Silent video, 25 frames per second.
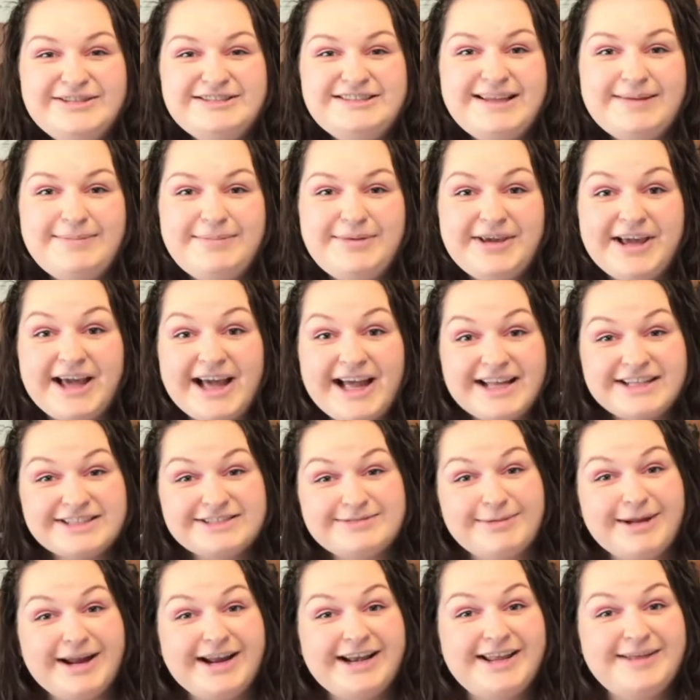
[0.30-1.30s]
What's up you guys?
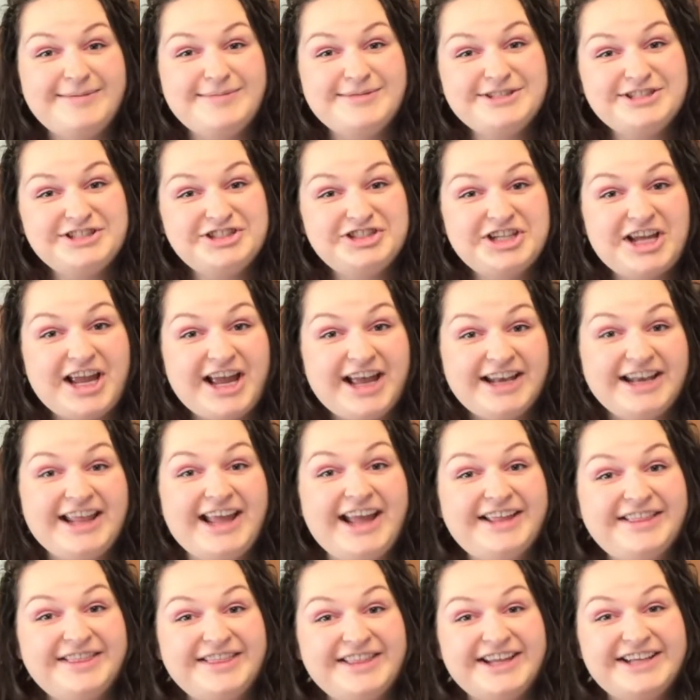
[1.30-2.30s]
My name is Jen
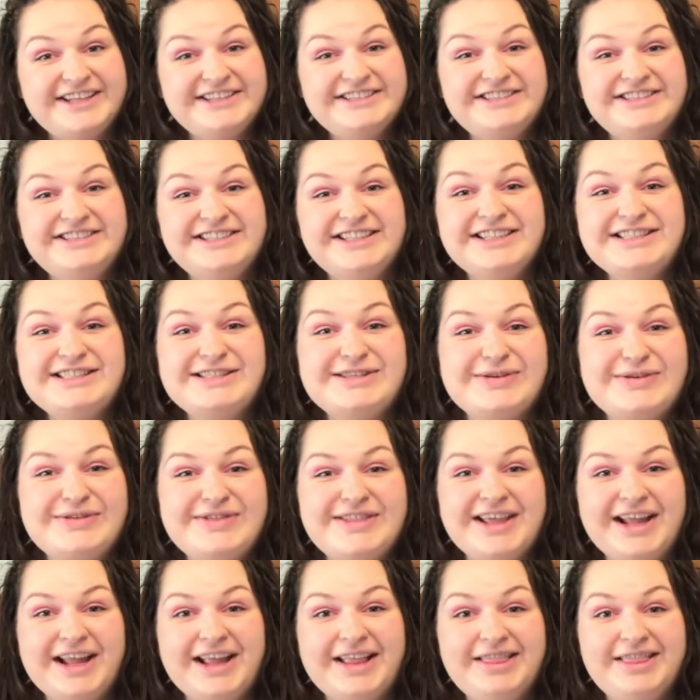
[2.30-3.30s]
and this is Through
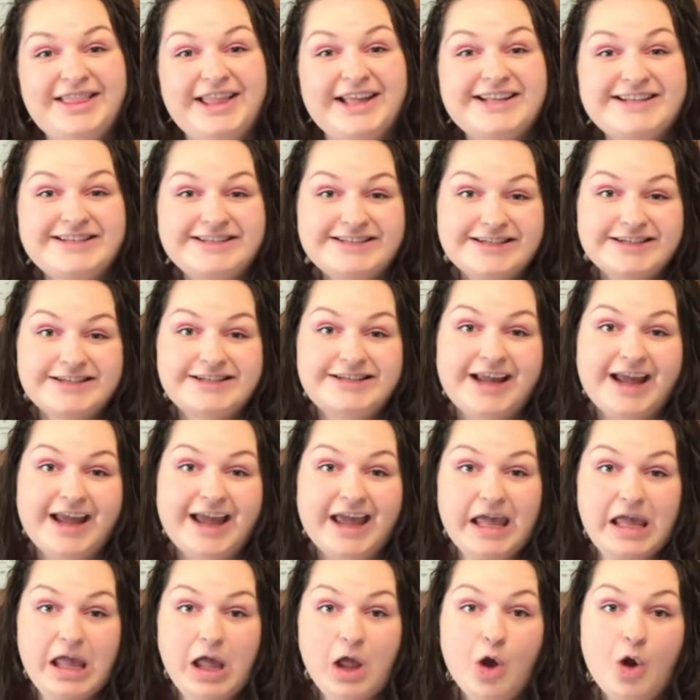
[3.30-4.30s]
Thick and Thin.
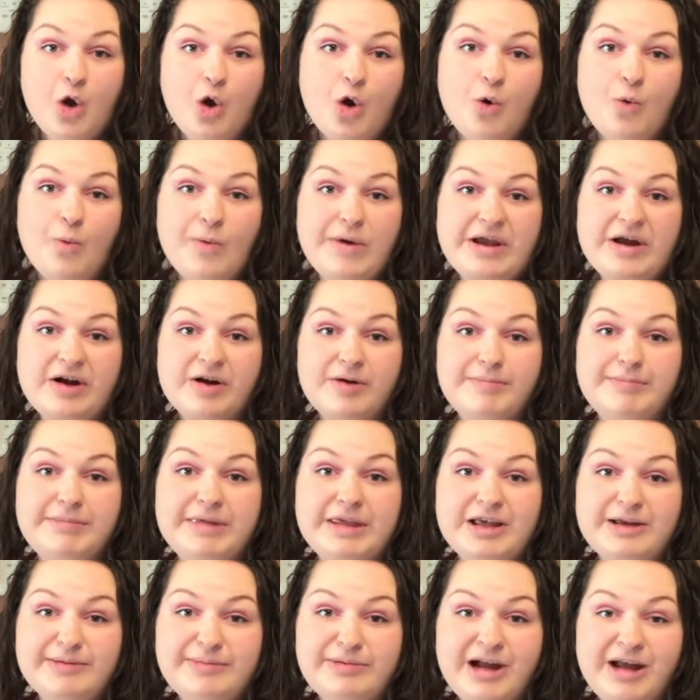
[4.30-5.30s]
Today we are
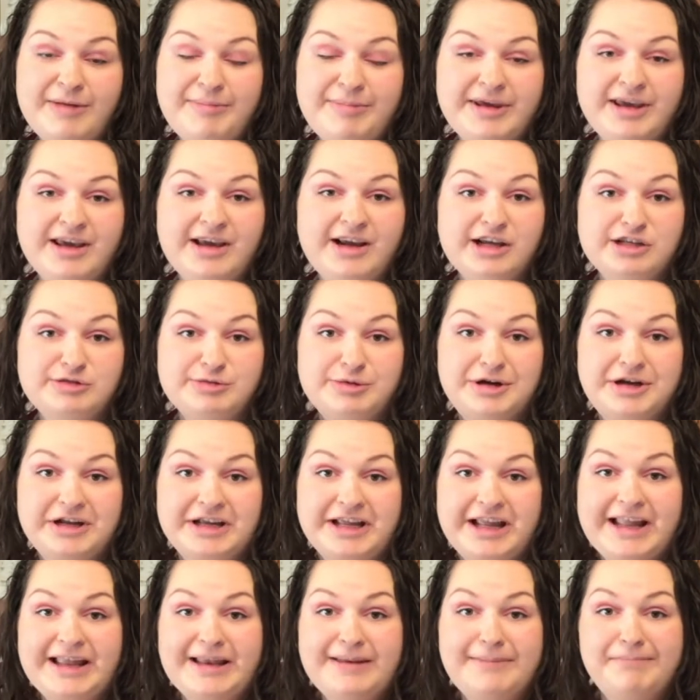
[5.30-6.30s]
meal prepping because we are
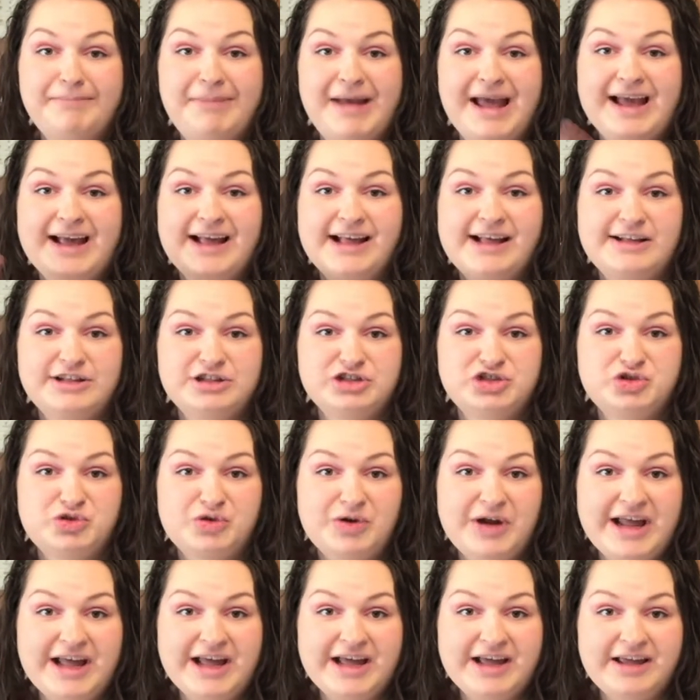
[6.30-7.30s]
getting back on
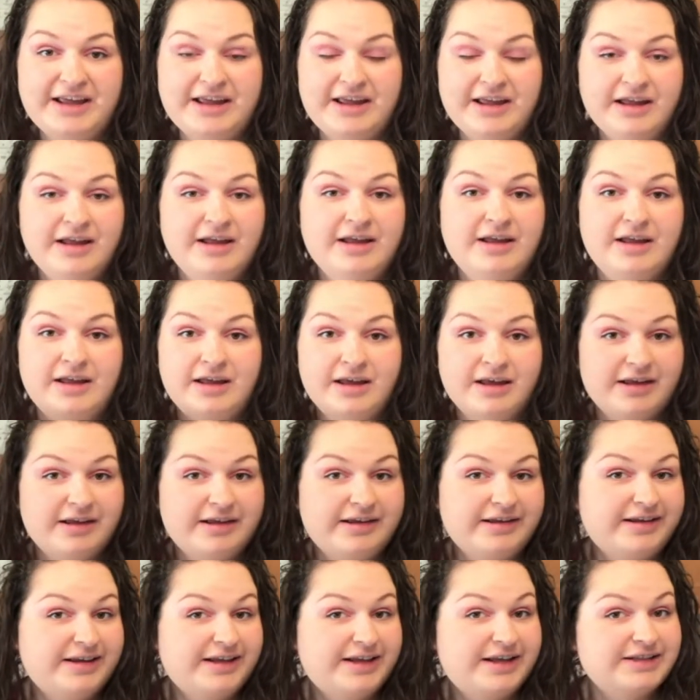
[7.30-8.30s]
track
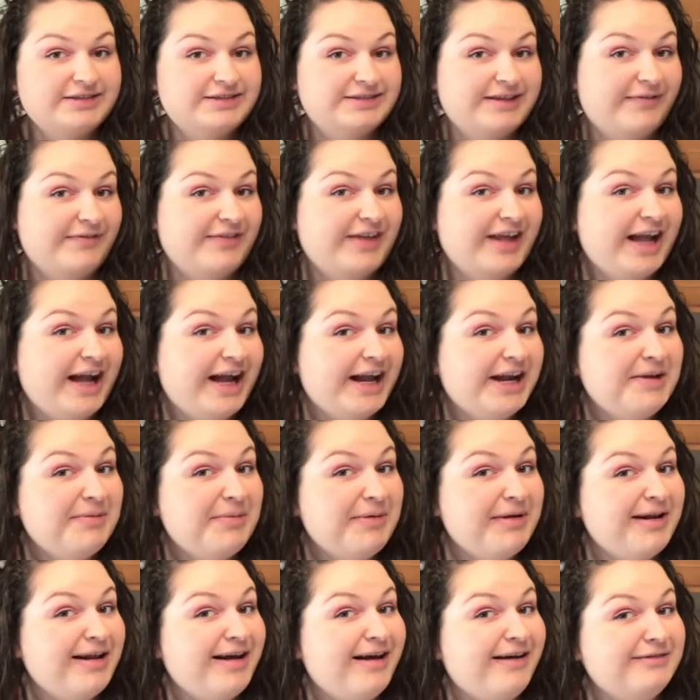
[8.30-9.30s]
because I've kind of
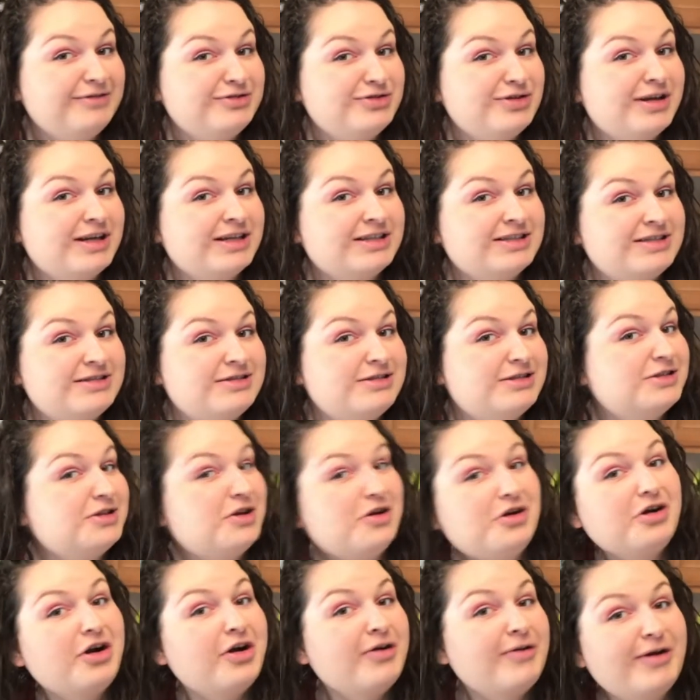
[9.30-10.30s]
been off track since this
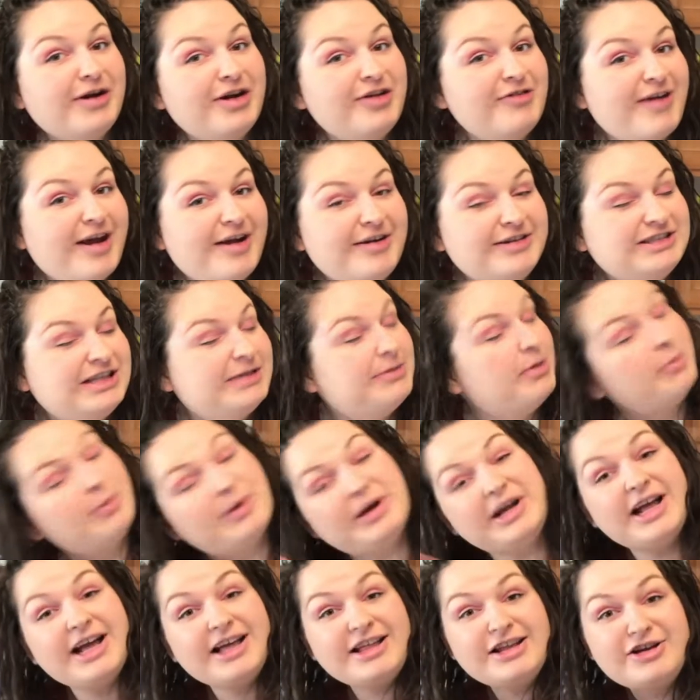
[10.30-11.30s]
whole coronavirus thing, but we're
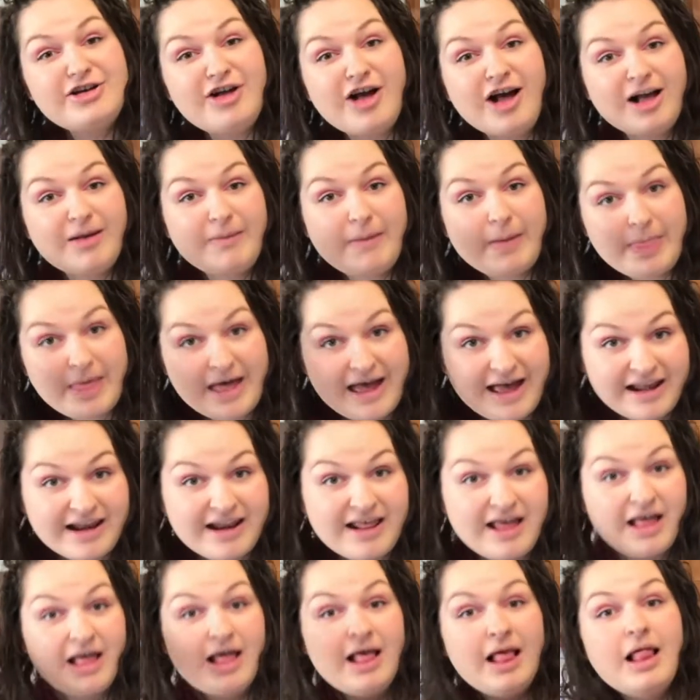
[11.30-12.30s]
not going to talk about that.
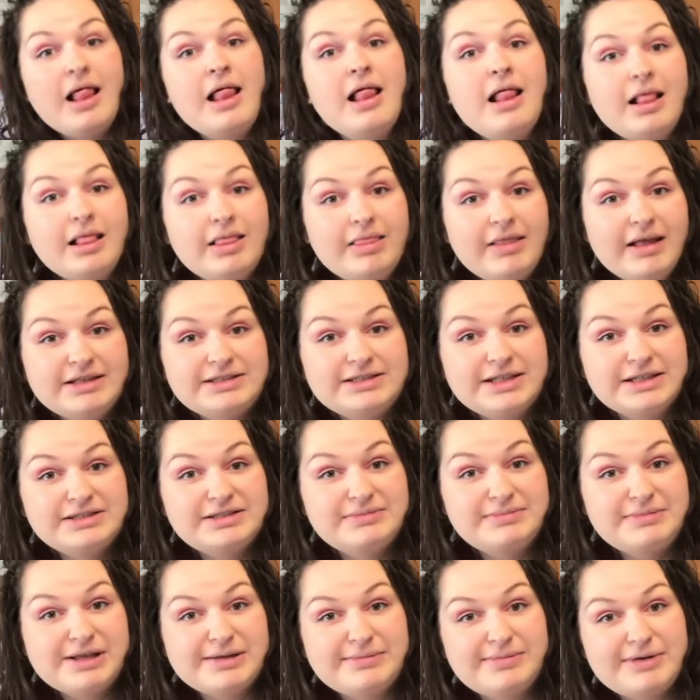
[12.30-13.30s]
Let's get to
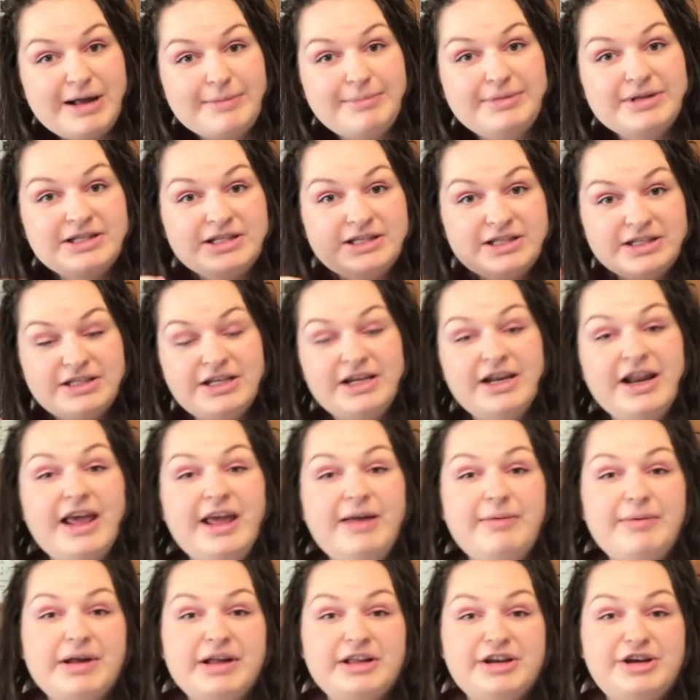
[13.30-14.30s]
meal prepping. Today
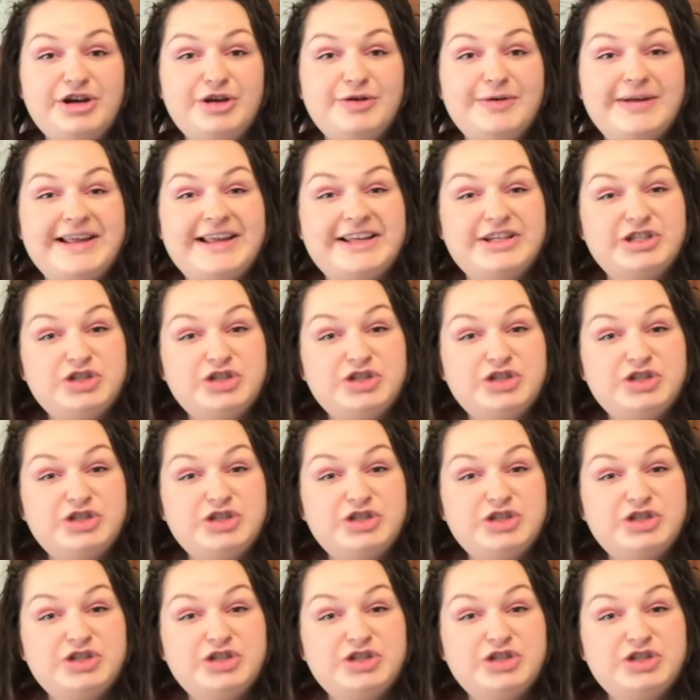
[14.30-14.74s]
we're going to do a